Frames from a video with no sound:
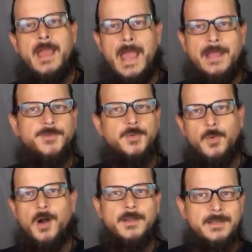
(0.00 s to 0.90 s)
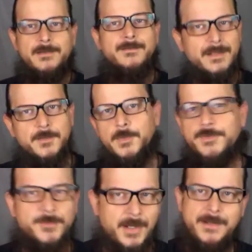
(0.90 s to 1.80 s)
As we're walking, the
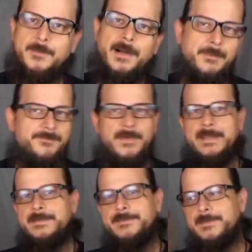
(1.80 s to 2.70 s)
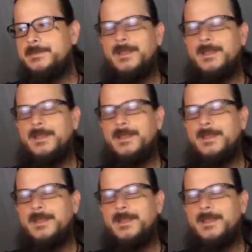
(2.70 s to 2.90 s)
woods are right here by my face.